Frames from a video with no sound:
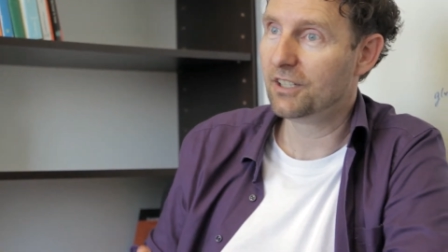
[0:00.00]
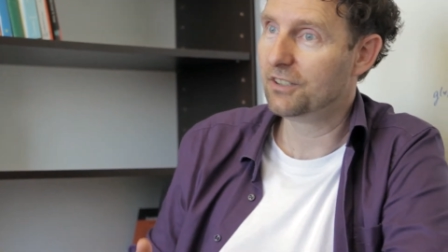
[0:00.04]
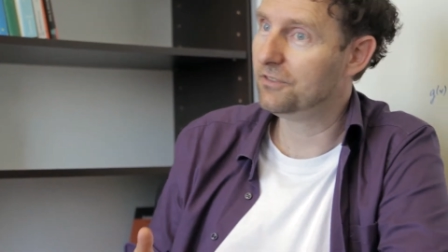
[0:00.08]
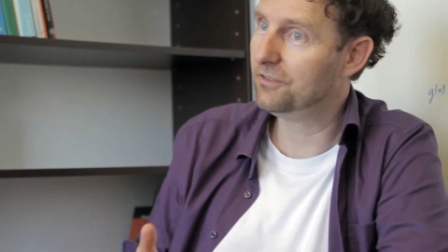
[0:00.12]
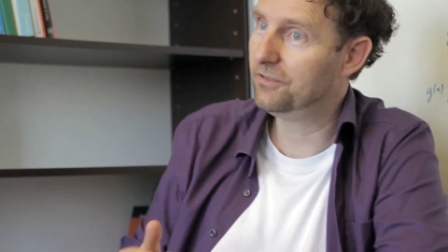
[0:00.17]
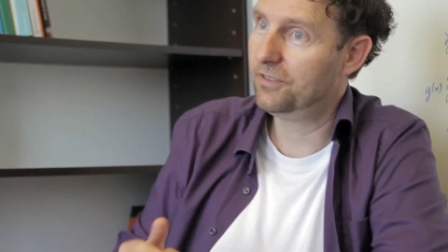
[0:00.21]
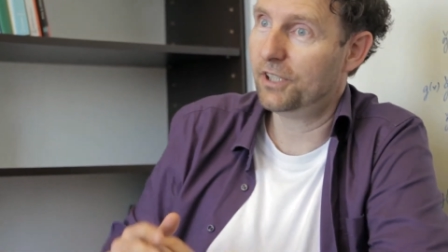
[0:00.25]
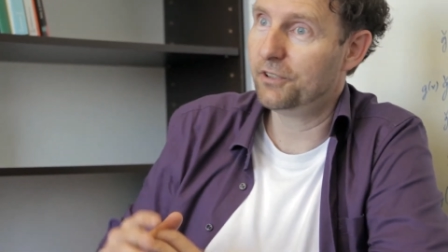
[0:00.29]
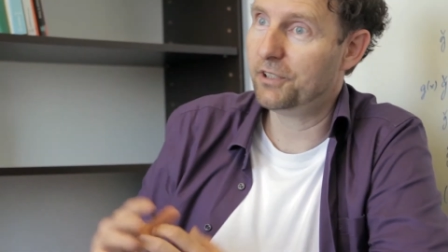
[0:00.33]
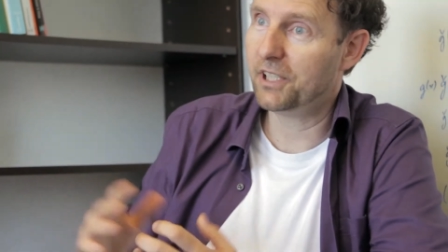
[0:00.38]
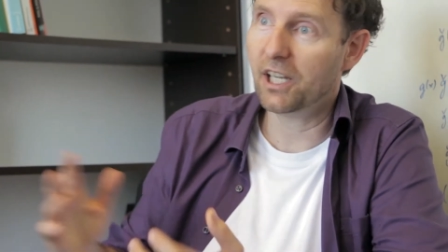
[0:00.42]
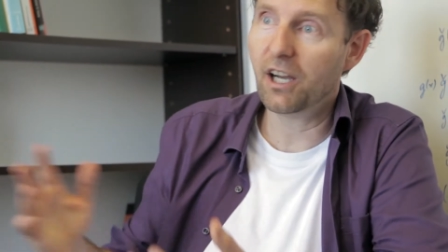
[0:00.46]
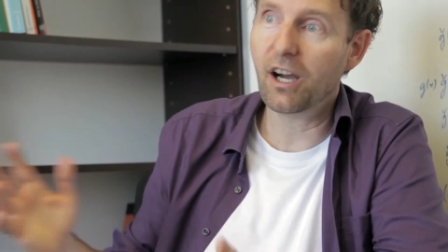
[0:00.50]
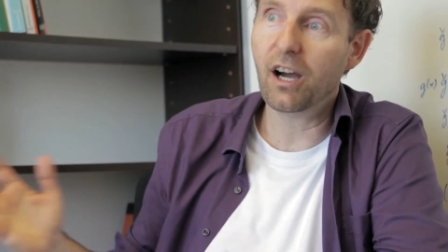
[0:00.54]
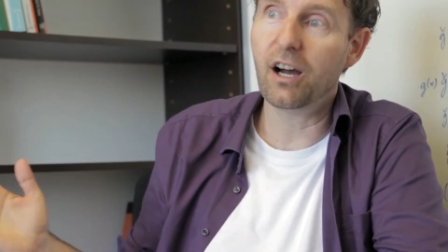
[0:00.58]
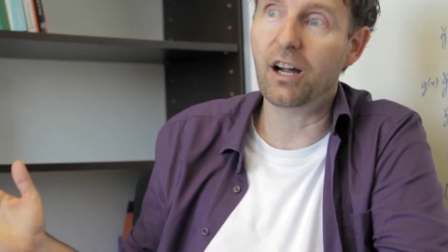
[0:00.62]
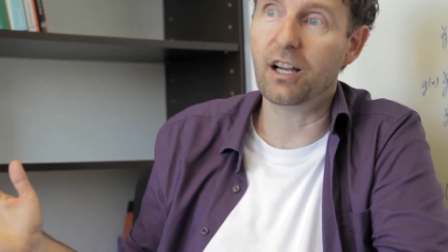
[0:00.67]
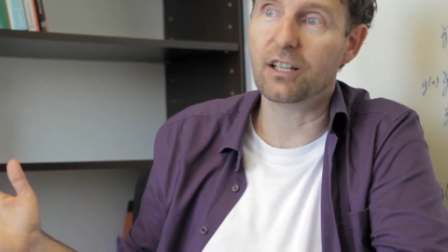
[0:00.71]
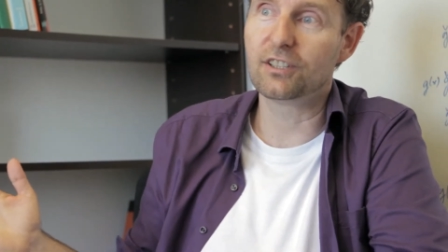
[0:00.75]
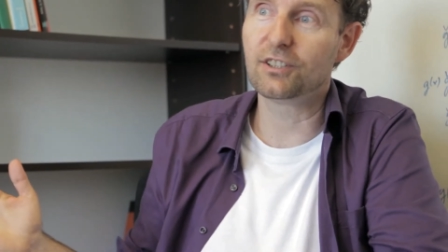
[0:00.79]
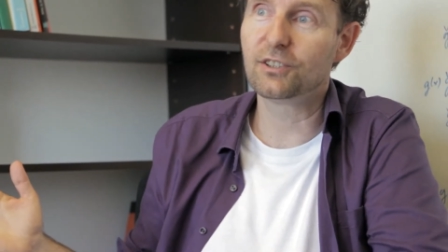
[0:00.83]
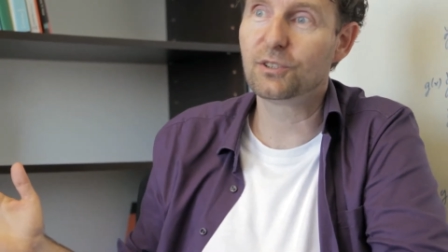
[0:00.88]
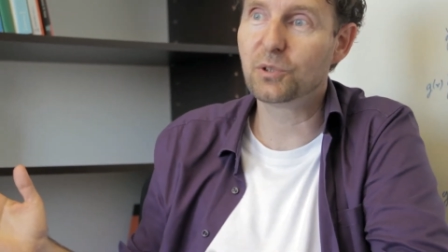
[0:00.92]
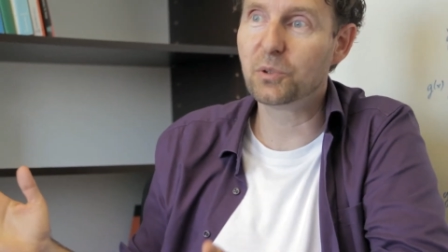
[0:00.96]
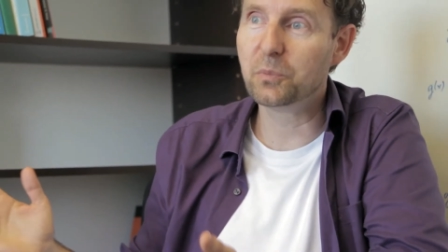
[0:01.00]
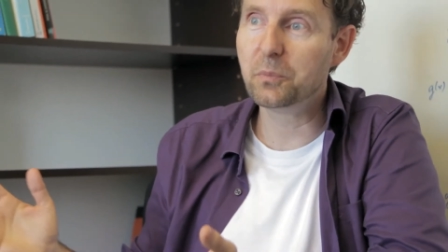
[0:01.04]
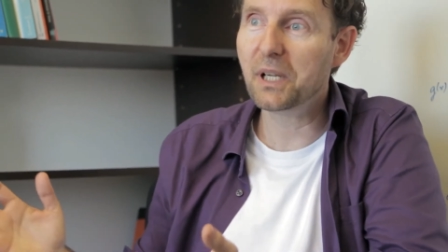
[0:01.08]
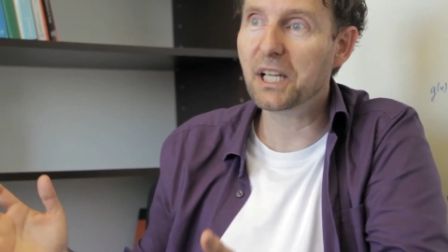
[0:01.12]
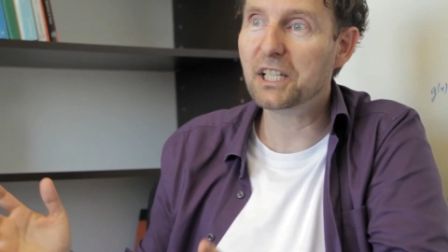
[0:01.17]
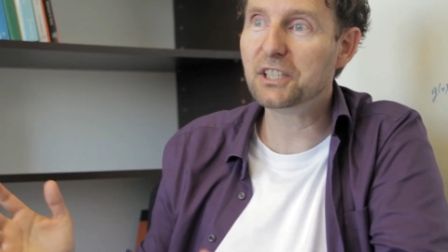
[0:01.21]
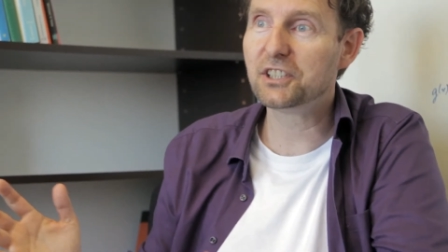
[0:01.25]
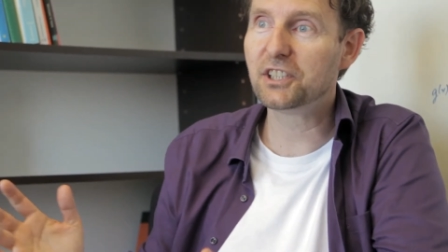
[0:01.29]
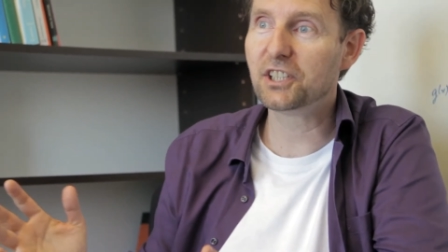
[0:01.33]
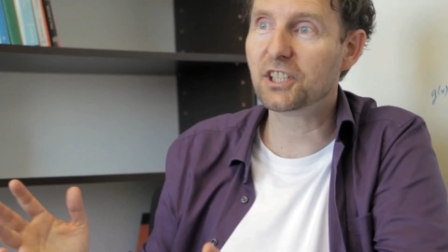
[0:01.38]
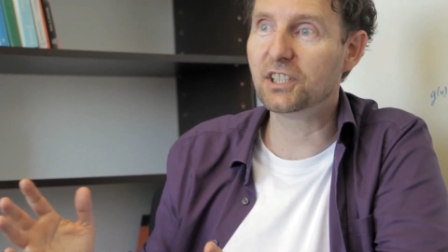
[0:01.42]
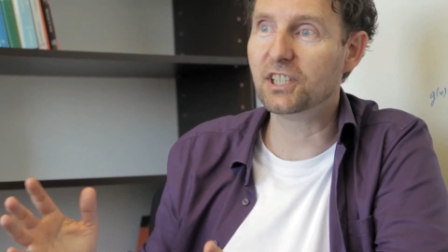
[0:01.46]
very hard to
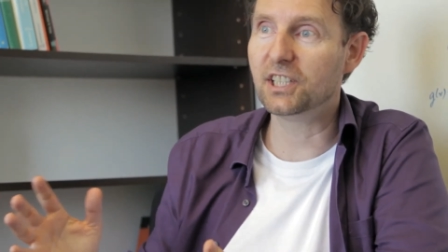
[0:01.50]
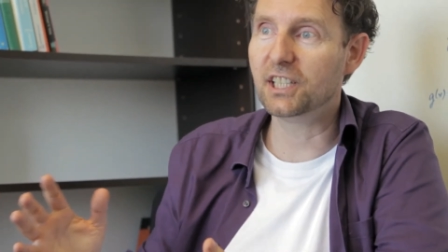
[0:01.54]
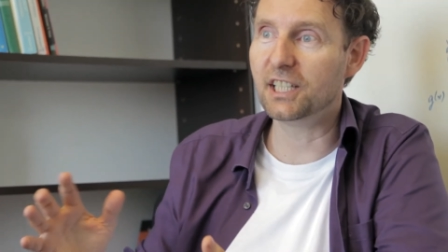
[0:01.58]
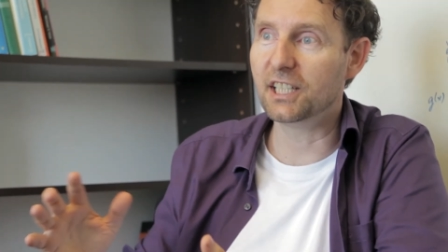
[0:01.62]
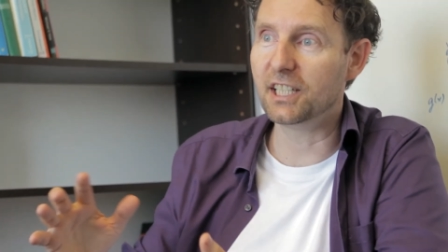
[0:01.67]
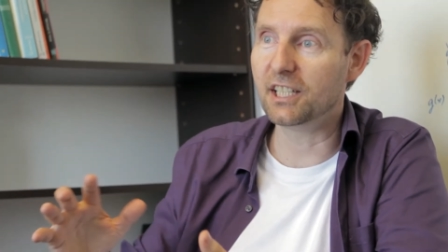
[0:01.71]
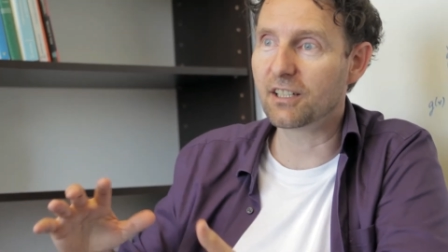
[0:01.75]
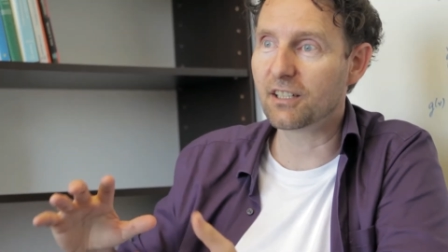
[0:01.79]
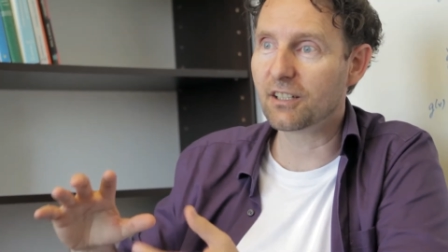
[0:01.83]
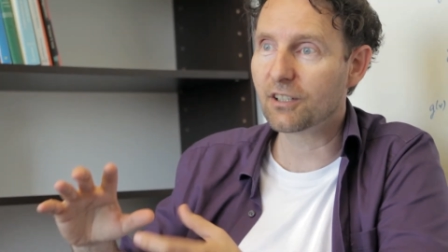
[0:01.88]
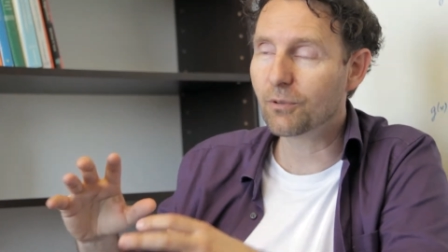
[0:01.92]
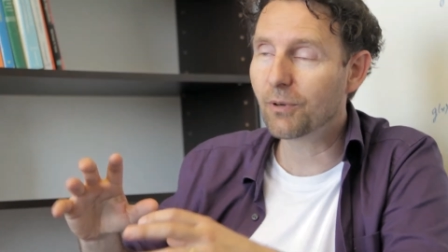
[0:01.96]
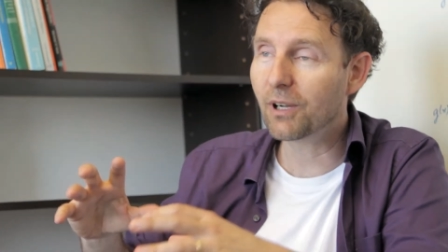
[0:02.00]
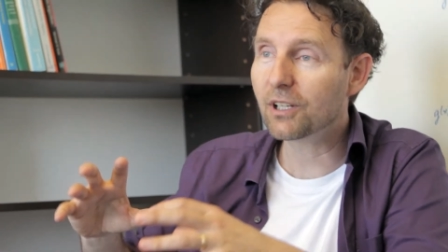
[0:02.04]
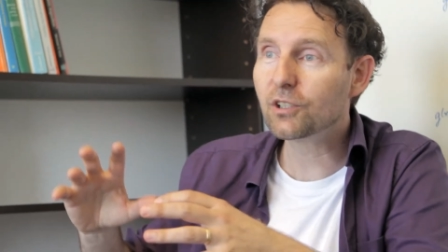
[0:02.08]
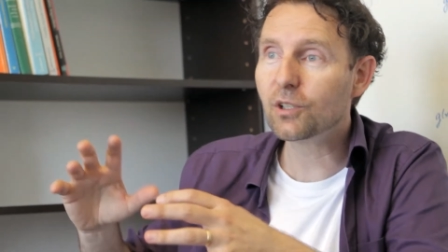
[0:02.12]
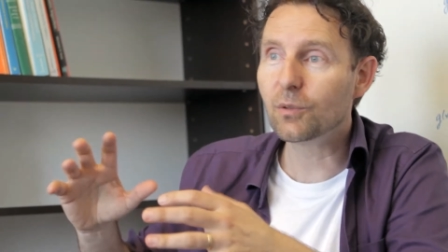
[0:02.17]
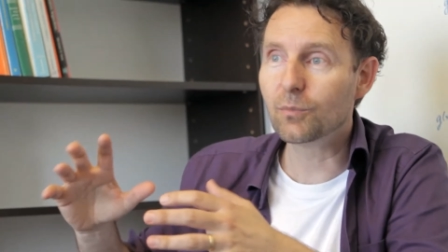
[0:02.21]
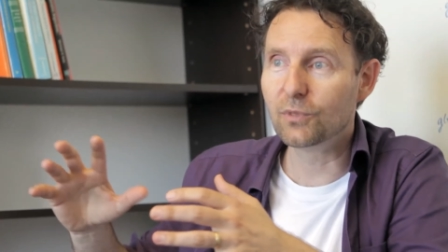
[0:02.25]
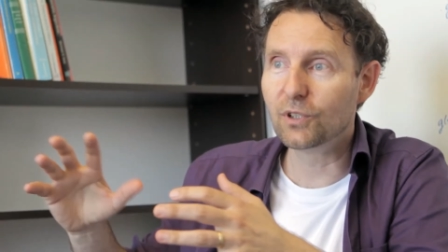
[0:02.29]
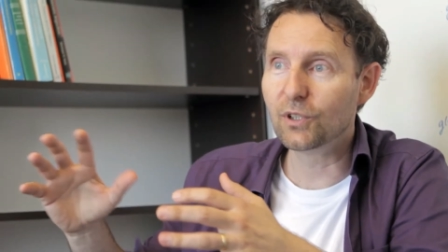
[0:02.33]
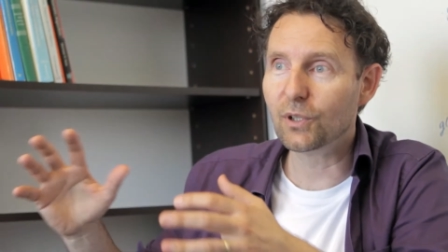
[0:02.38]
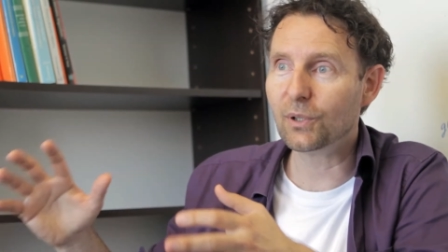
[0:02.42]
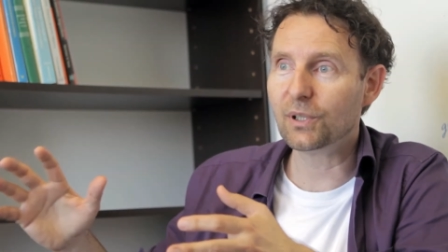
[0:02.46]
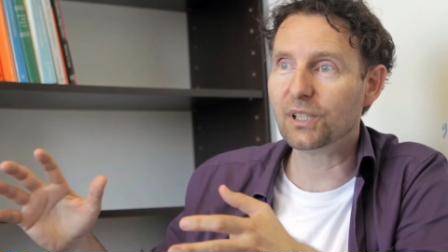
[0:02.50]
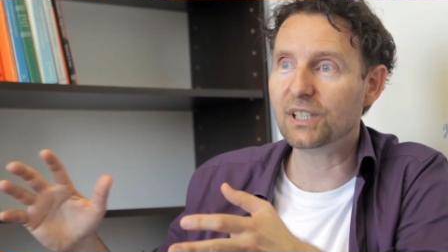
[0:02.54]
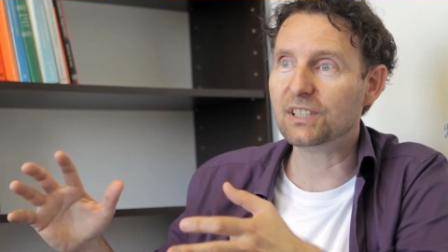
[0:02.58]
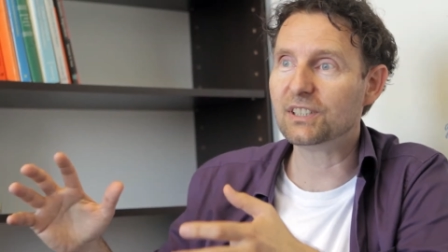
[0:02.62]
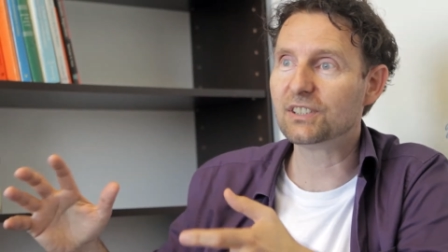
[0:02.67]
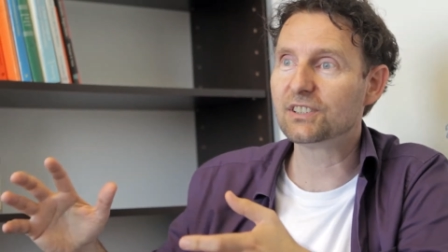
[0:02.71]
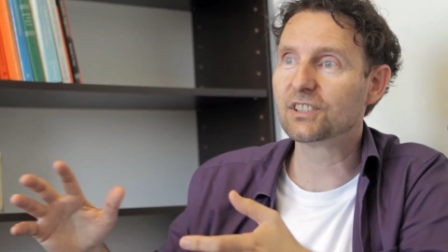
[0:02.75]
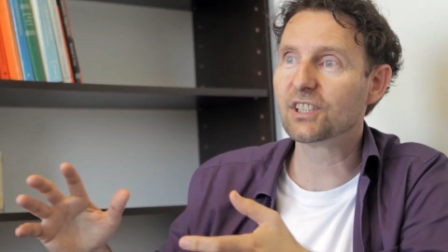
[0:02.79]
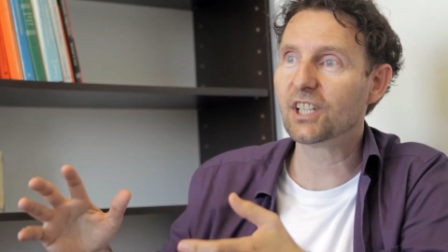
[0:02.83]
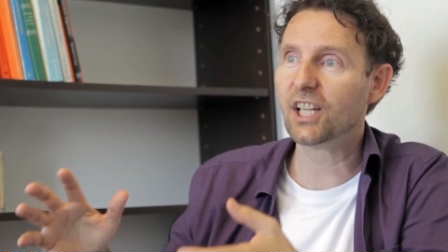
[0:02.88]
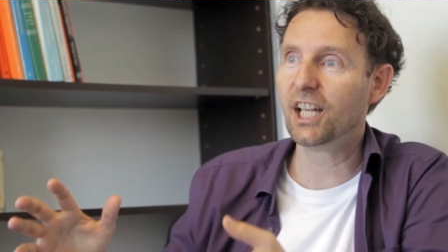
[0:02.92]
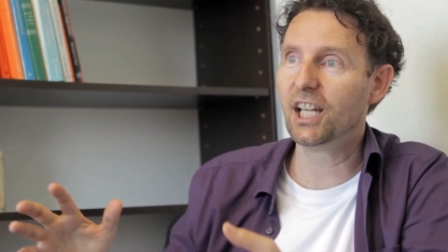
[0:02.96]
measure the quantum
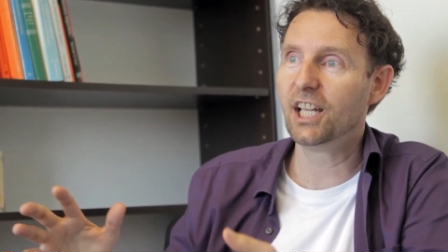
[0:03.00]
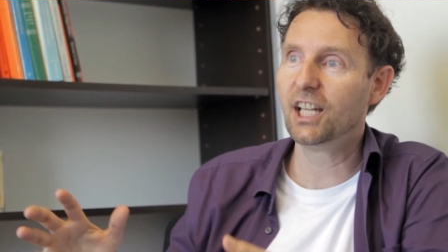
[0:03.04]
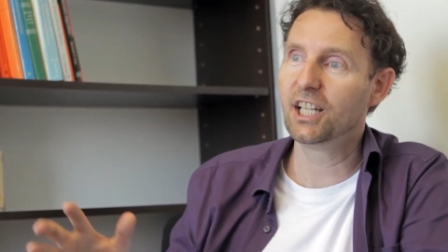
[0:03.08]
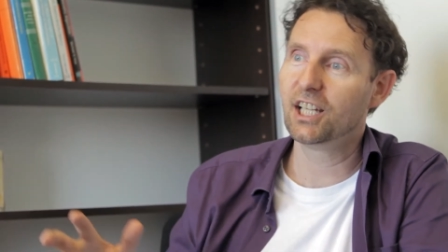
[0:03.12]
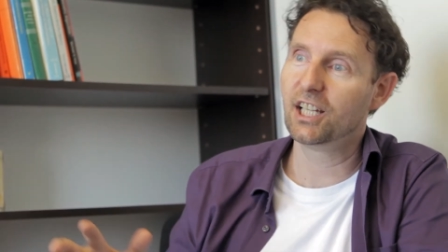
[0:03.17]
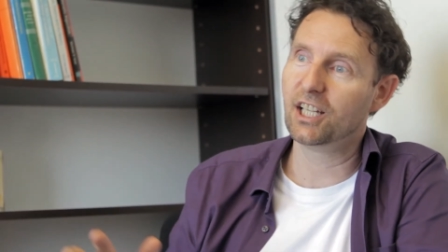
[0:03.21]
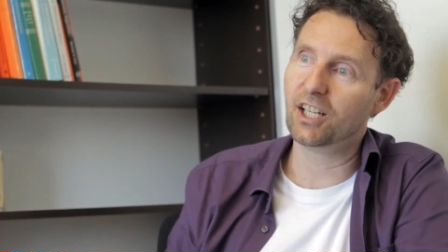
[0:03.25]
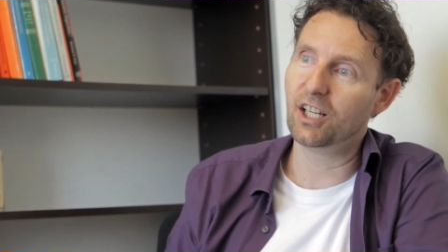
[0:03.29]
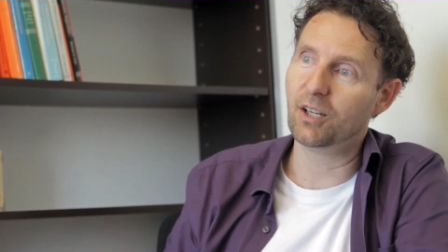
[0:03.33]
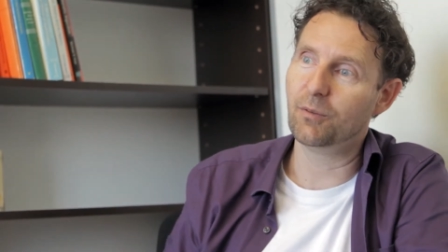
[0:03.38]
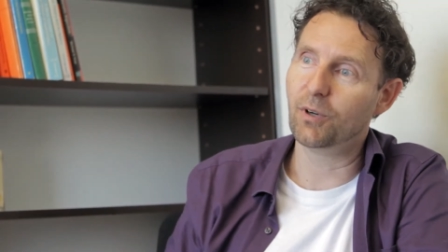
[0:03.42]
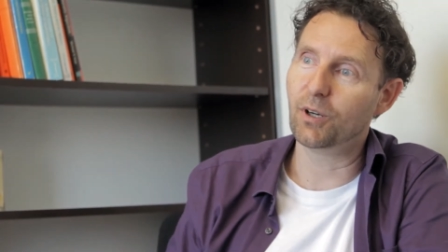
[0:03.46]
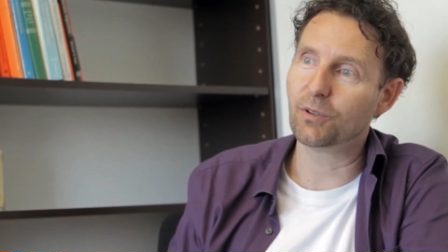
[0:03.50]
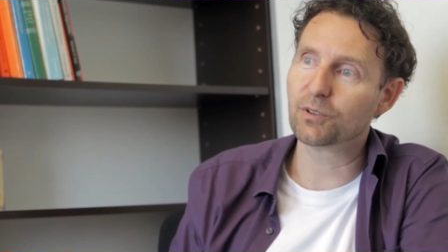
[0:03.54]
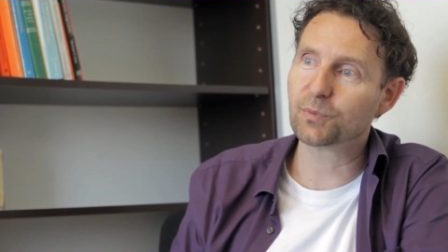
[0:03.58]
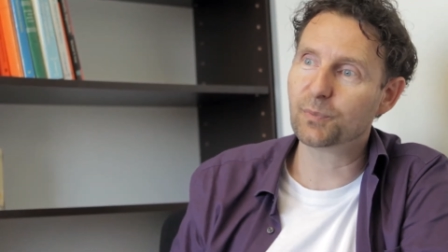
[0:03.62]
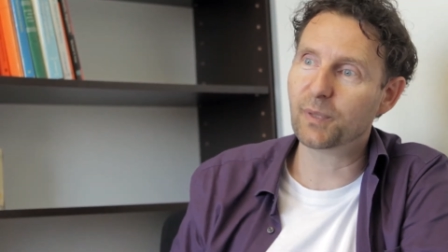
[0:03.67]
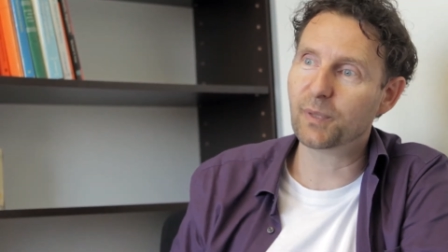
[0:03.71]
noise um, of